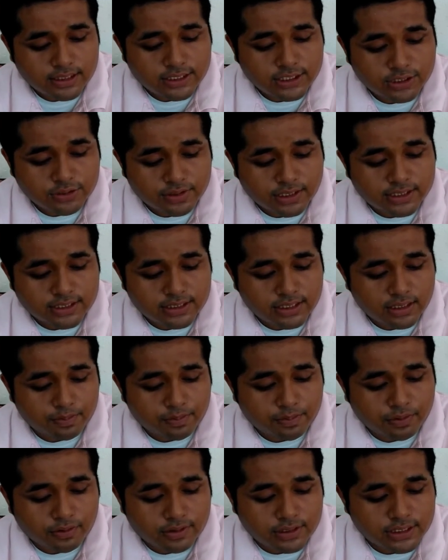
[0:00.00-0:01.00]
He stressed
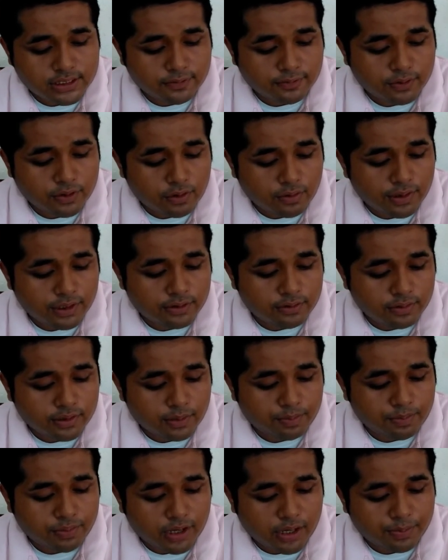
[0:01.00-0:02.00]
the importance of going
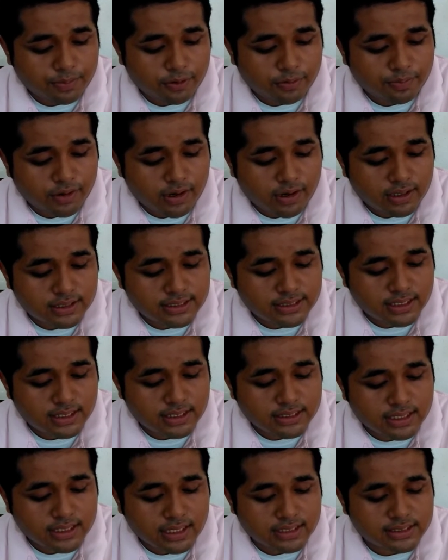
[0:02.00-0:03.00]
through the proper
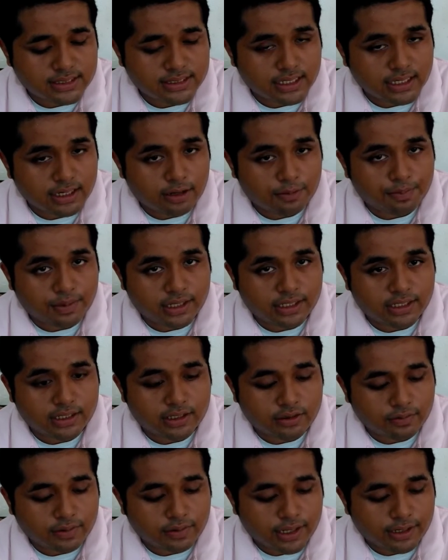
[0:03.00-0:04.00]
process as laid out by
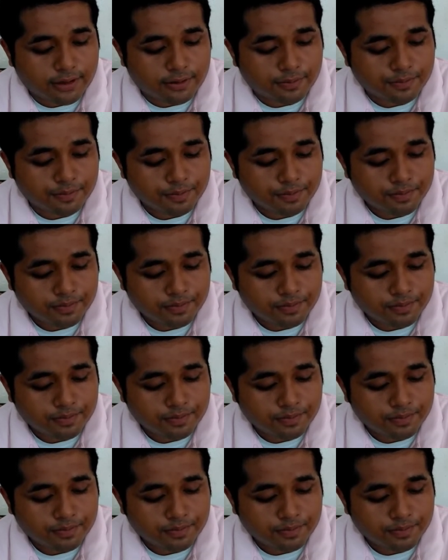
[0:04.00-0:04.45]
the UN.